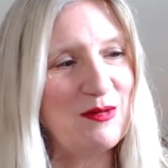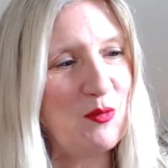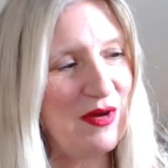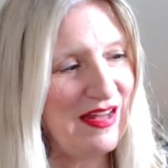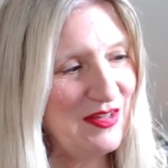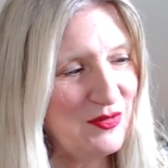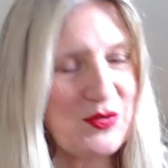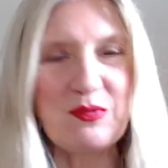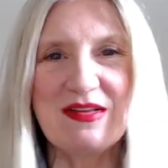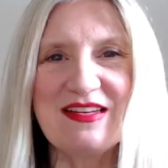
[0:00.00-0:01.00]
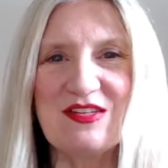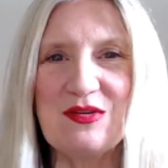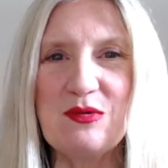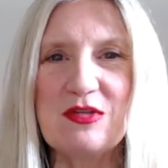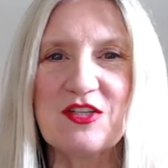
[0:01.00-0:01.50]
what I usually
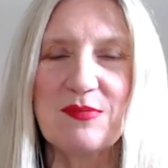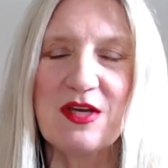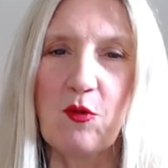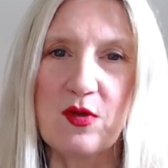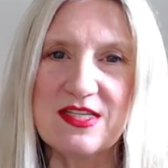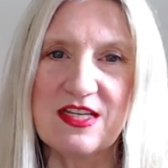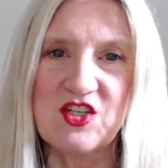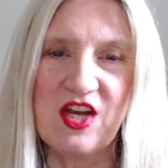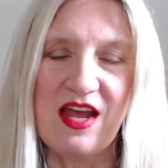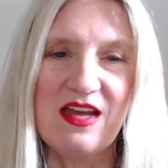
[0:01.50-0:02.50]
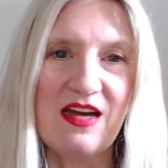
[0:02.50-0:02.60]
do, which will be a whiskey chat.